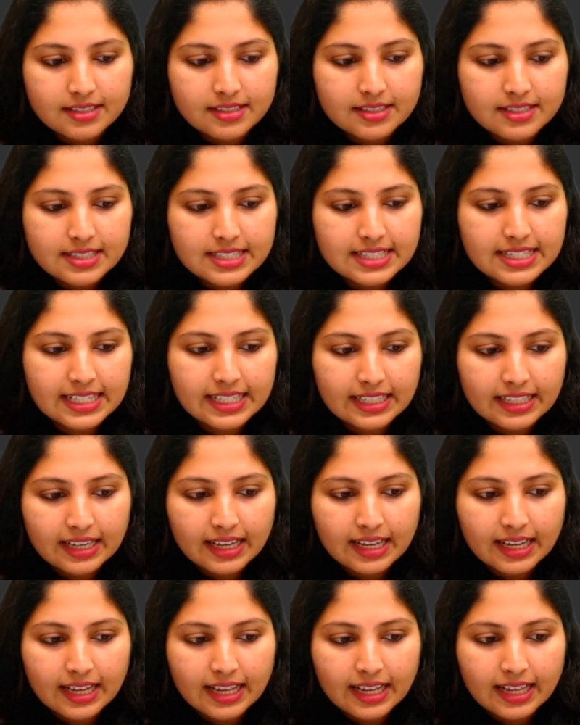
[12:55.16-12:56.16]
See,
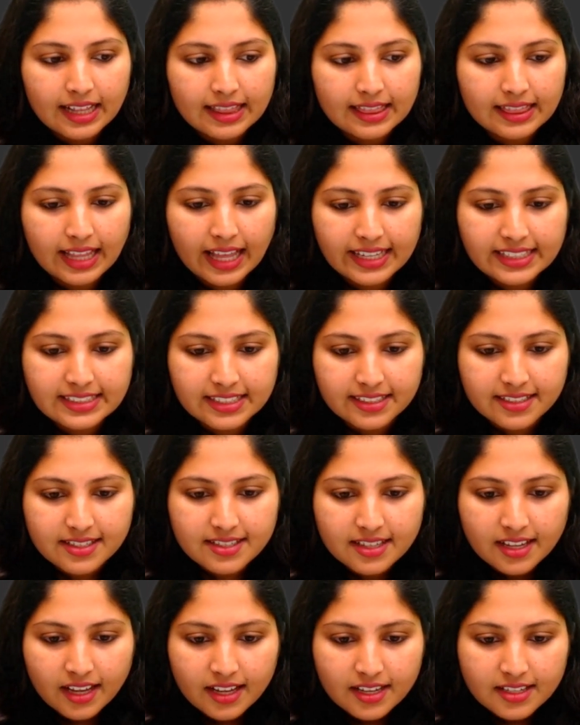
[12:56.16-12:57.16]
like this.
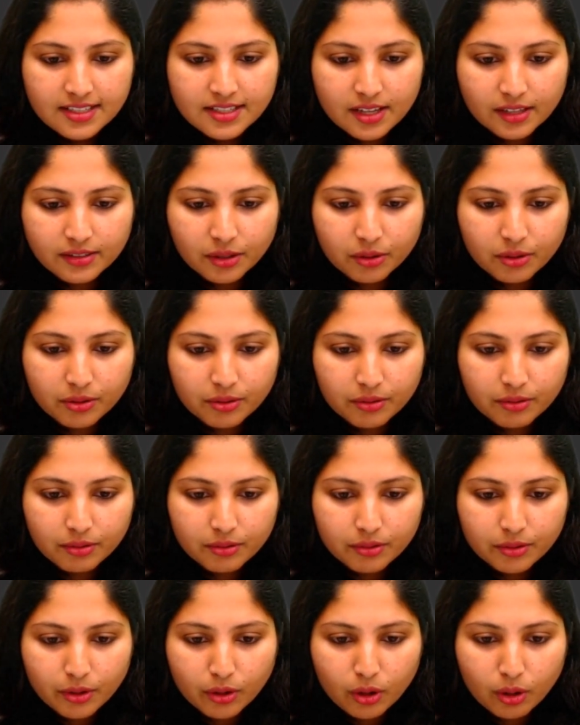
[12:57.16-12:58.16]
So the
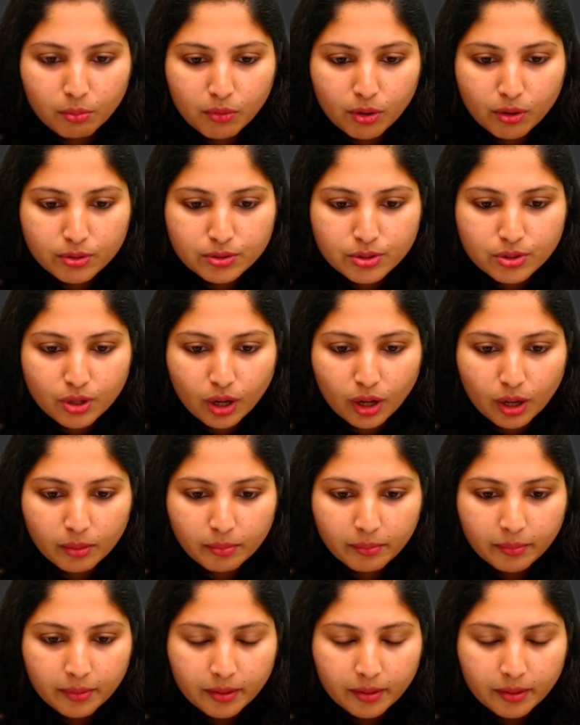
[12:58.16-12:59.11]
chromosome